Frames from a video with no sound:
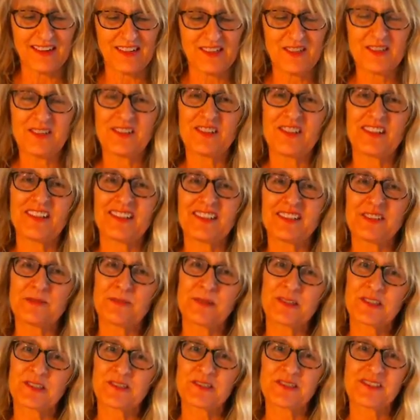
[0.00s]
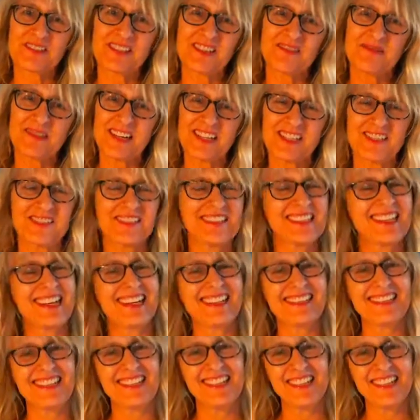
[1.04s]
your Spiritual Self-Mastery class,